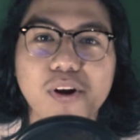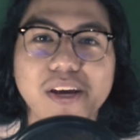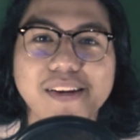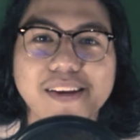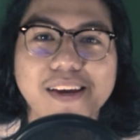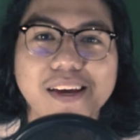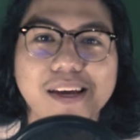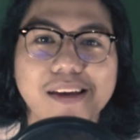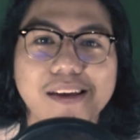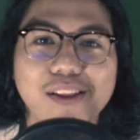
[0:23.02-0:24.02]
Alright.
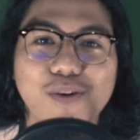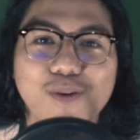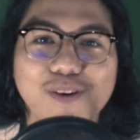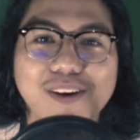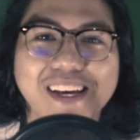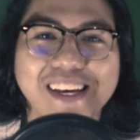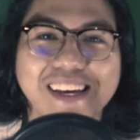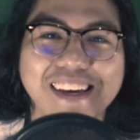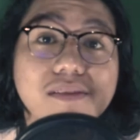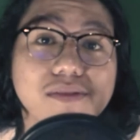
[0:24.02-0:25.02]
Hello.
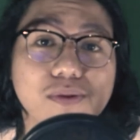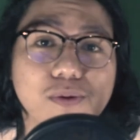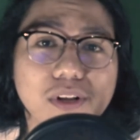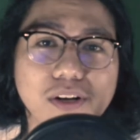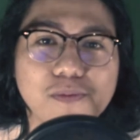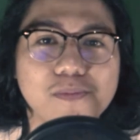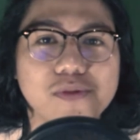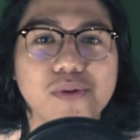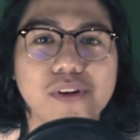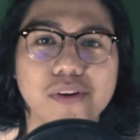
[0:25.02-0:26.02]
So welcome
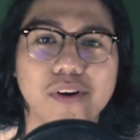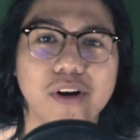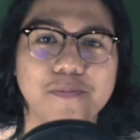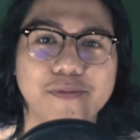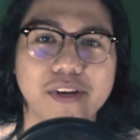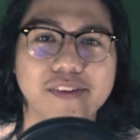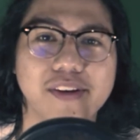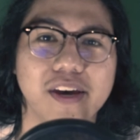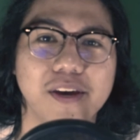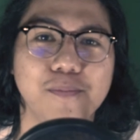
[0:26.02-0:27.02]
to another update
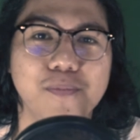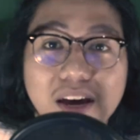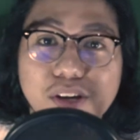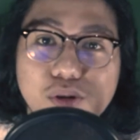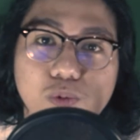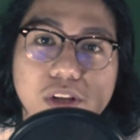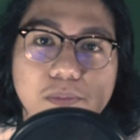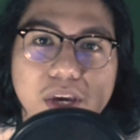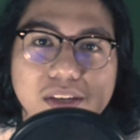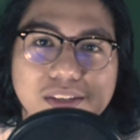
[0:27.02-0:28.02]
time. I usually
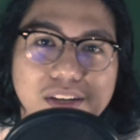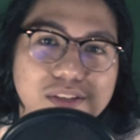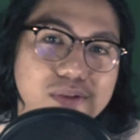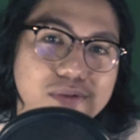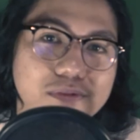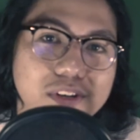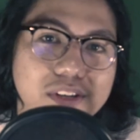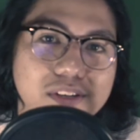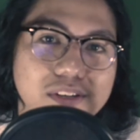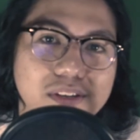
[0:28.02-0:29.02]
make schedules for
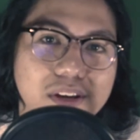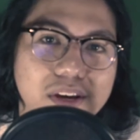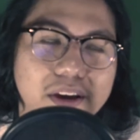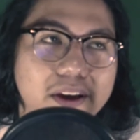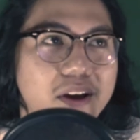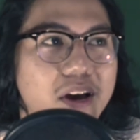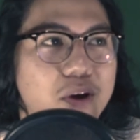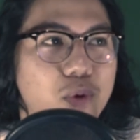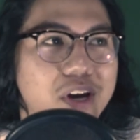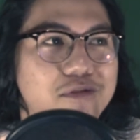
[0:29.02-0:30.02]
this, like I
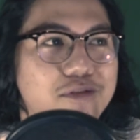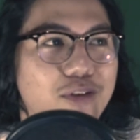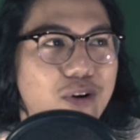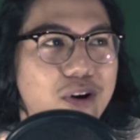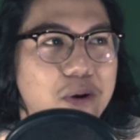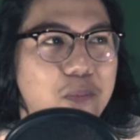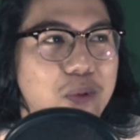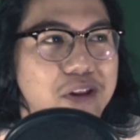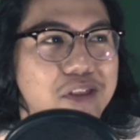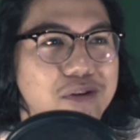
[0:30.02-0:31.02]
wait for a
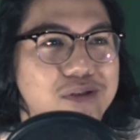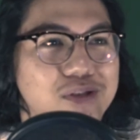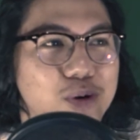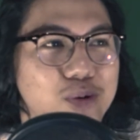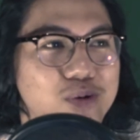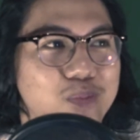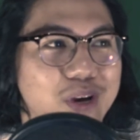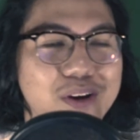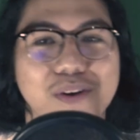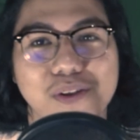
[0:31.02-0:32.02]
month or so to
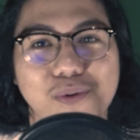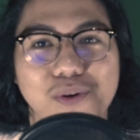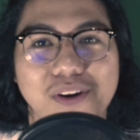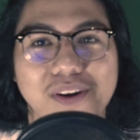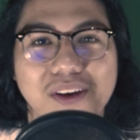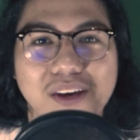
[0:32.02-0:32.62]
make another one,